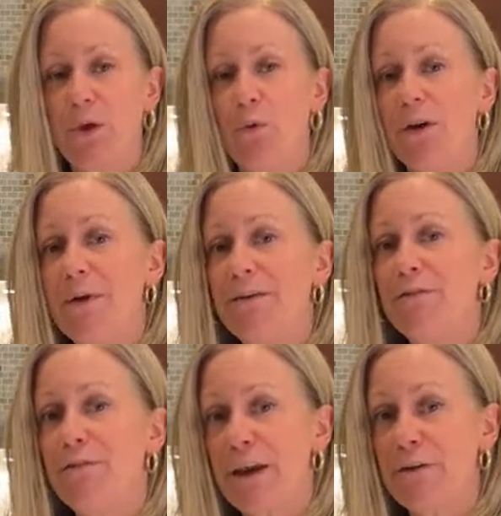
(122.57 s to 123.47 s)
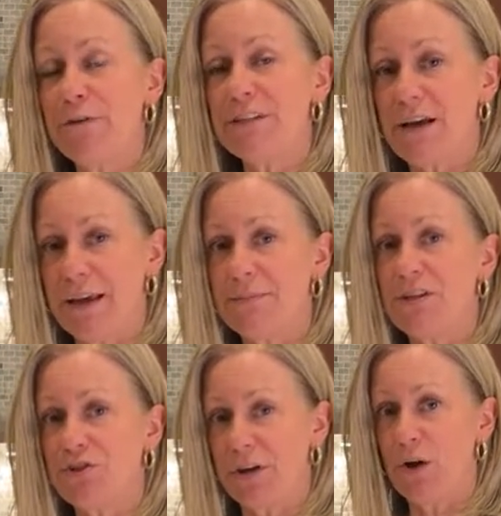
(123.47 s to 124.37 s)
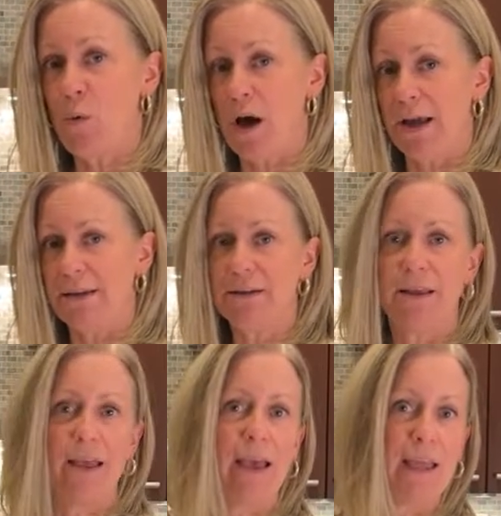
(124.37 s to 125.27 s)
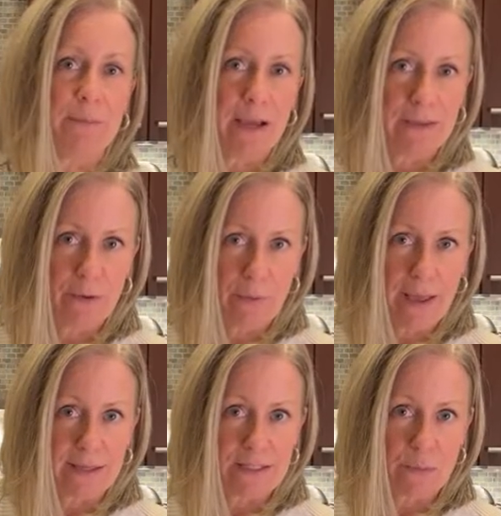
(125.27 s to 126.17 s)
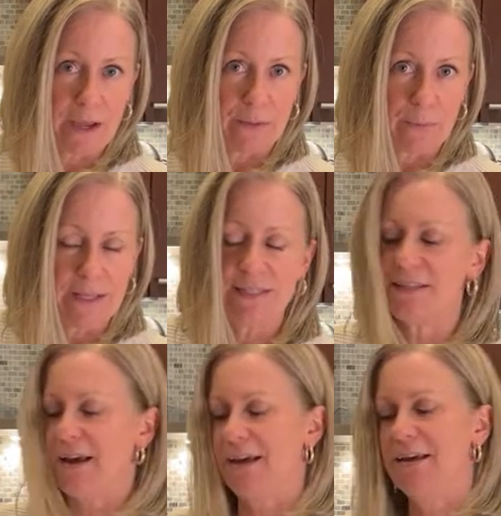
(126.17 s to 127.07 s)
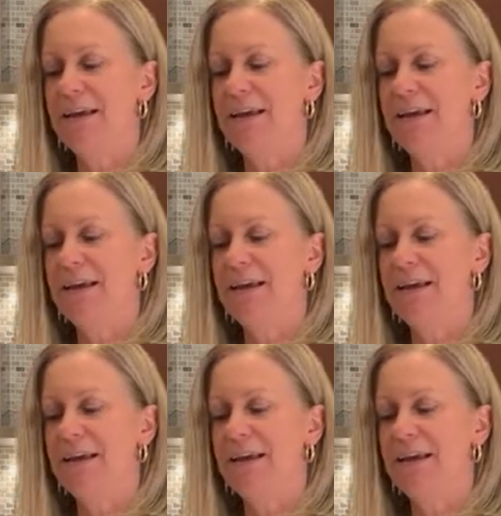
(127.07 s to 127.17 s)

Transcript: One of my favorite times to drink wine, and by the way, it's Wine Wednesday,